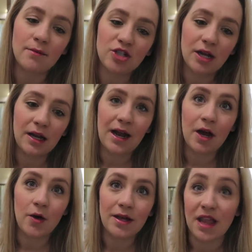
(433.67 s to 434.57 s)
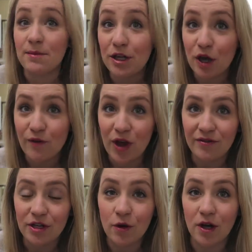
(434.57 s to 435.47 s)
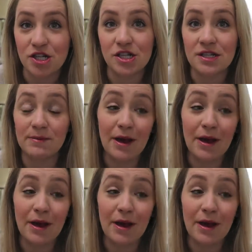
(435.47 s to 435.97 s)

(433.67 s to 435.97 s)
check it out and let me know if you have any questions